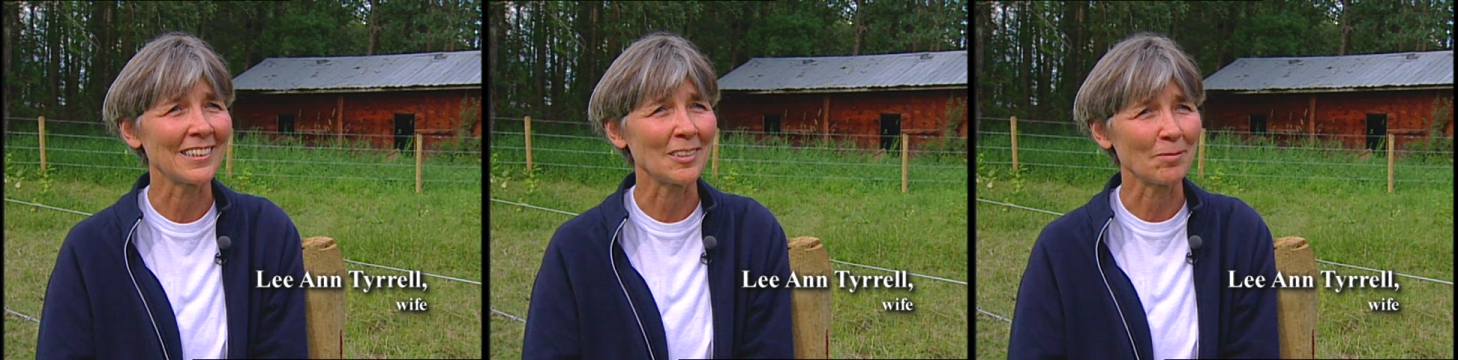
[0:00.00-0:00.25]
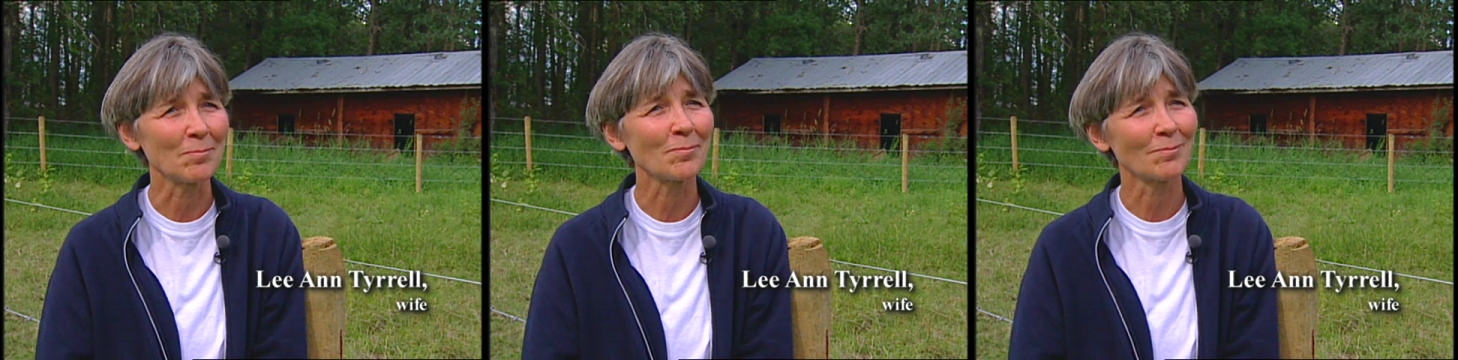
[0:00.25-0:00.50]

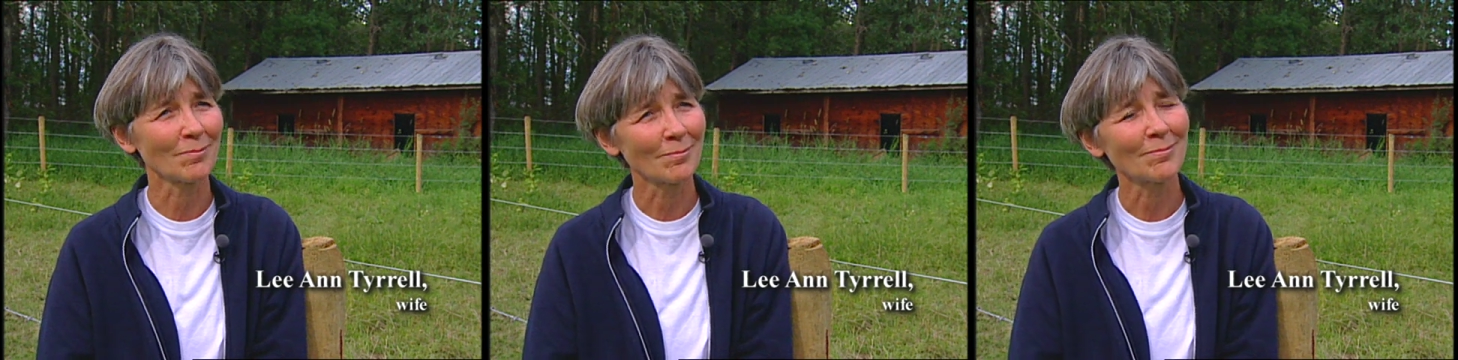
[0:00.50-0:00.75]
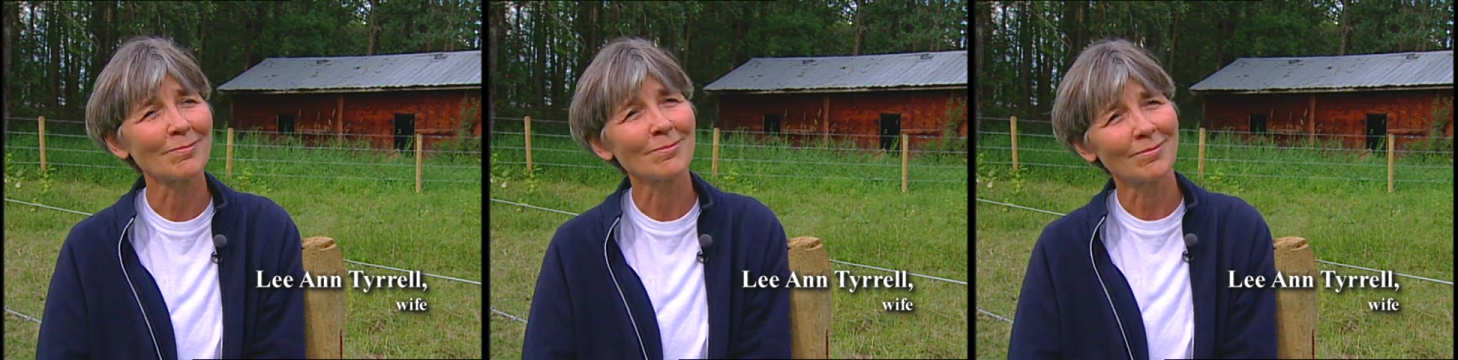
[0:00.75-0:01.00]
a
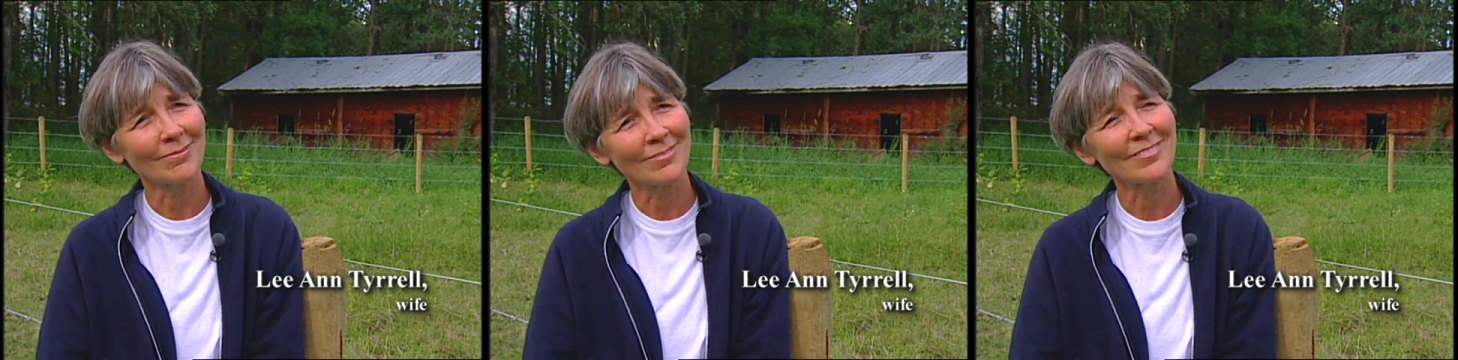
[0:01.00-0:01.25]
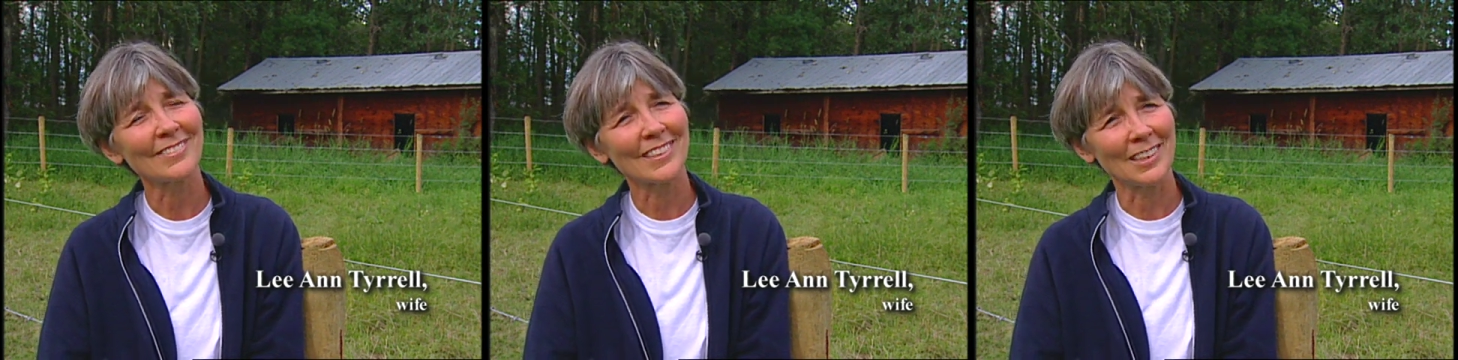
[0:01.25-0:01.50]

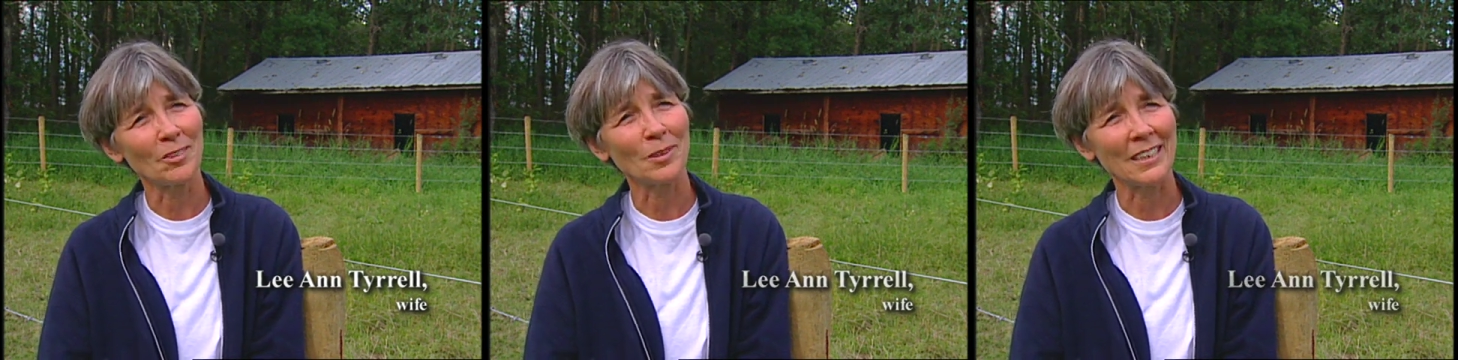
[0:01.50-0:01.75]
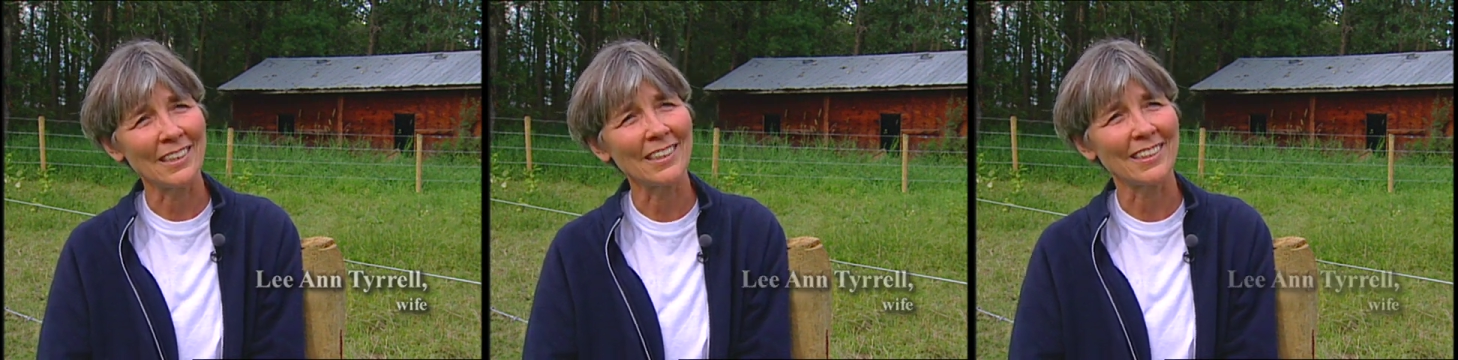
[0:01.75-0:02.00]
in a way.